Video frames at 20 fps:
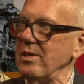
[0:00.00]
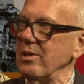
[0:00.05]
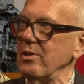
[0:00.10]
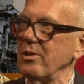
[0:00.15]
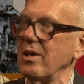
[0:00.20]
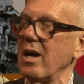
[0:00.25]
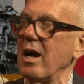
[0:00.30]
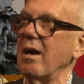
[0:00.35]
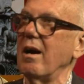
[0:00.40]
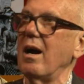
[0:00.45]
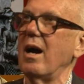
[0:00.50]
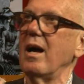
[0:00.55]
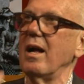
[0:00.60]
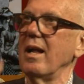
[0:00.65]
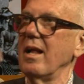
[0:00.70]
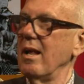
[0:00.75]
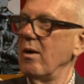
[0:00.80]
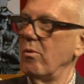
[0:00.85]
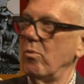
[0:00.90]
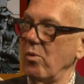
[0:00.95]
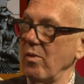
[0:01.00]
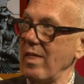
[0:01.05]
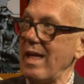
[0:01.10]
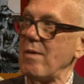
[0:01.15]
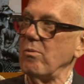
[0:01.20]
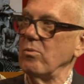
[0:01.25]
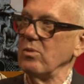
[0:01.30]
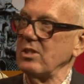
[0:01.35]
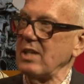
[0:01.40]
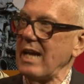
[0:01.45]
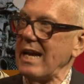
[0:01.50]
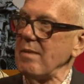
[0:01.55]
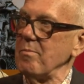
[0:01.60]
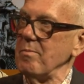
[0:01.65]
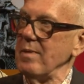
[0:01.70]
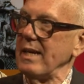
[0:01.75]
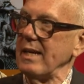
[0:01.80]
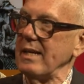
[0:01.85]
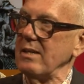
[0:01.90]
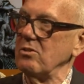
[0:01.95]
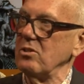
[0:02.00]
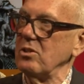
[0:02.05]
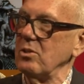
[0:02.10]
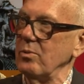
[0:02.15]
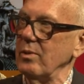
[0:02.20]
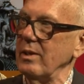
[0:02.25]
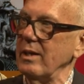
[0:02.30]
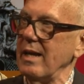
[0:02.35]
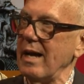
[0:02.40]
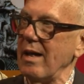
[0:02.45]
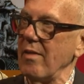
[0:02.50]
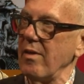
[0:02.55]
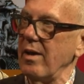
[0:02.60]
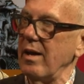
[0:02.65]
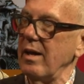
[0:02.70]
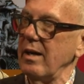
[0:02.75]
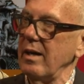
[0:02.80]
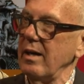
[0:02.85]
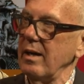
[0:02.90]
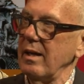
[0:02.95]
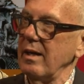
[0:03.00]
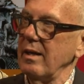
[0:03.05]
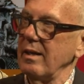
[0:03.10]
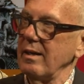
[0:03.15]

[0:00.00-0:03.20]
And you go, yeah. well, that will take me into another. Yeah, totally.